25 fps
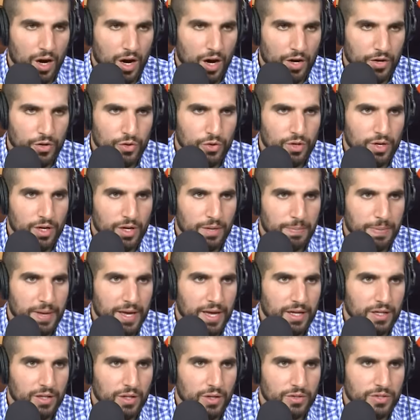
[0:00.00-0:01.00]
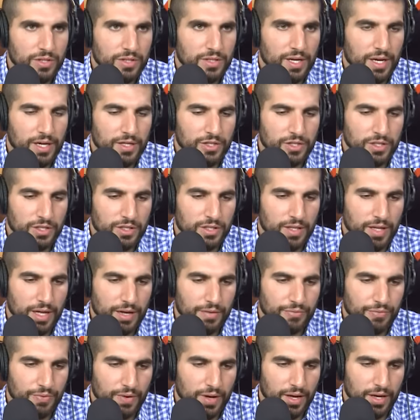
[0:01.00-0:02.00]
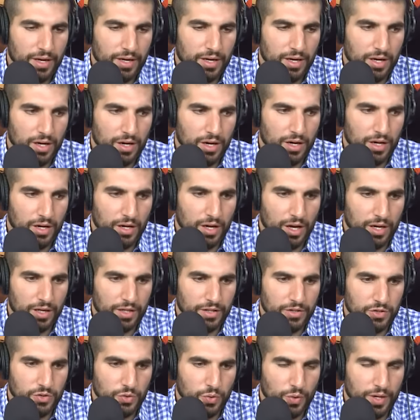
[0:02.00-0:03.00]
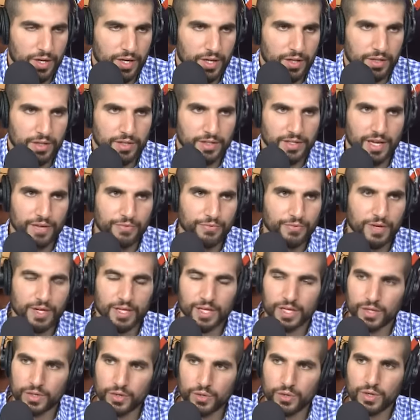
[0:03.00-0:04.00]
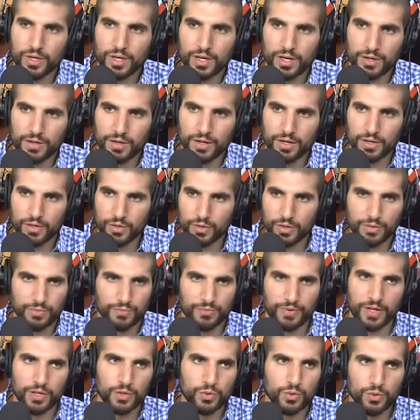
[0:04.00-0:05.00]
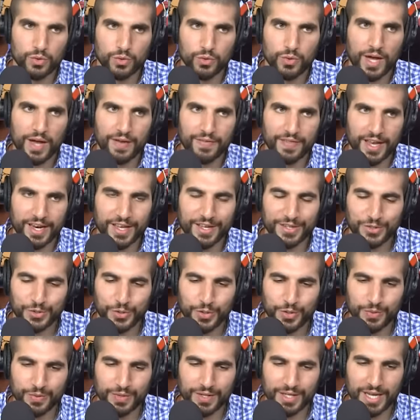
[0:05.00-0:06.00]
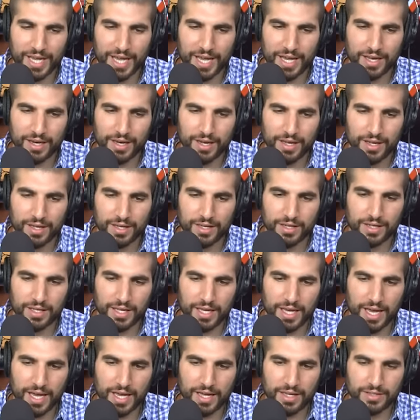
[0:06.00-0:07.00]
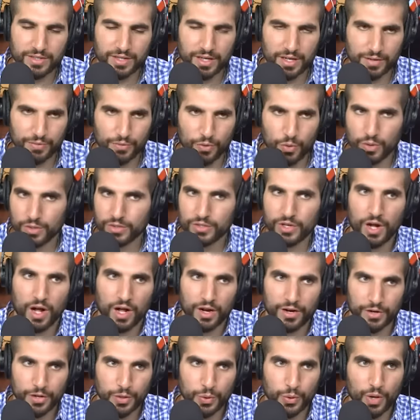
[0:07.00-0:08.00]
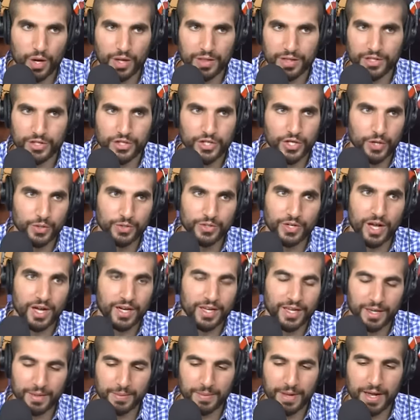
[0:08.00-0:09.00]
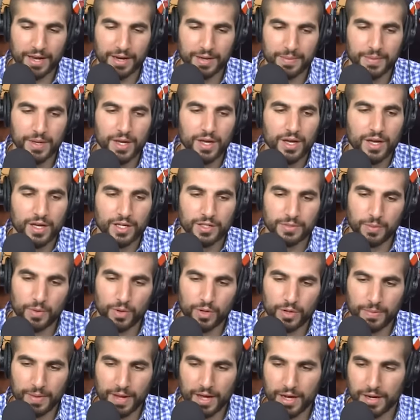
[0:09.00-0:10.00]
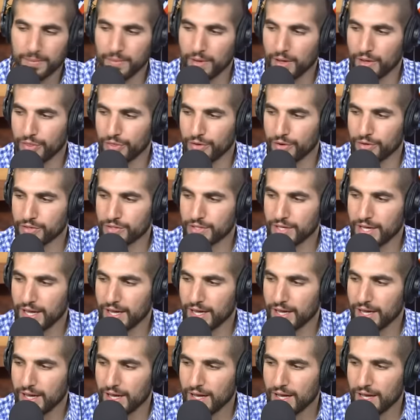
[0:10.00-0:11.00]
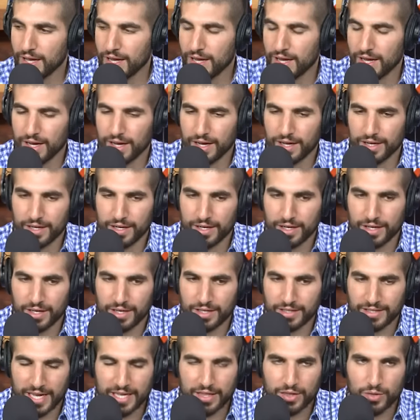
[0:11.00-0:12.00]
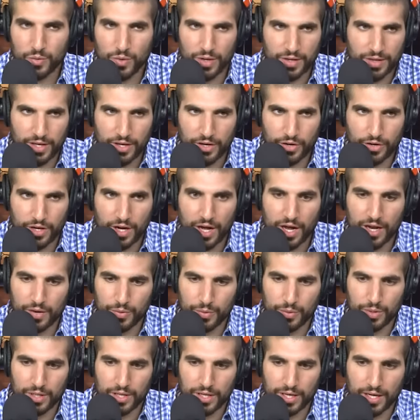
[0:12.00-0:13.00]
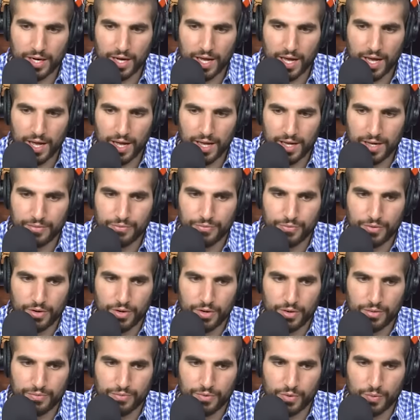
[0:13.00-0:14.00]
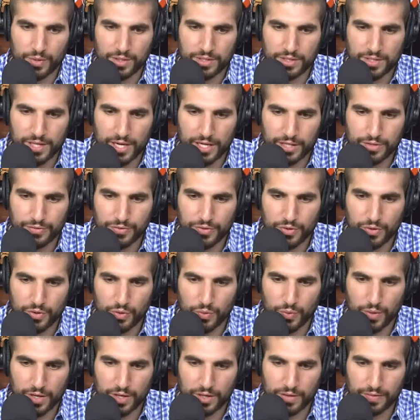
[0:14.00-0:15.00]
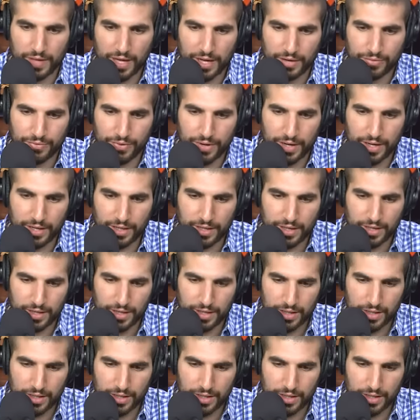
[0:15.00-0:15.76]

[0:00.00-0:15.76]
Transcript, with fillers: Are you going to pay close attention to that fight on August twentieth? Because I feel like you can you can you you have that history with Nate Diaz and of course Conor. You were on this show talking about him, spoke about him on Thursday. Uh, is that the one that you're kind of really going to eye for for what's next for you? The winner of that fight?